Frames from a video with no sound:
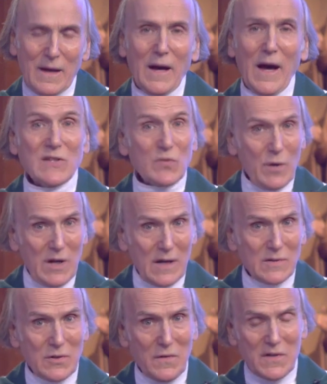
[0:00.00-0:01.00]
As we
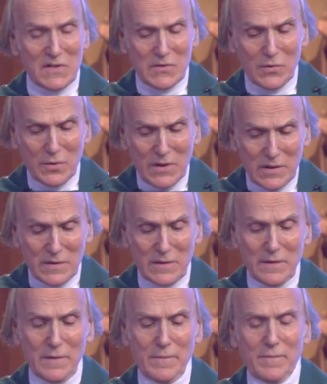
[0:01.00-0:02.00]
enter this new
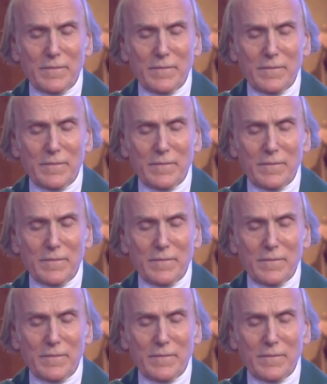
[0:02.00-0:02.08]
year,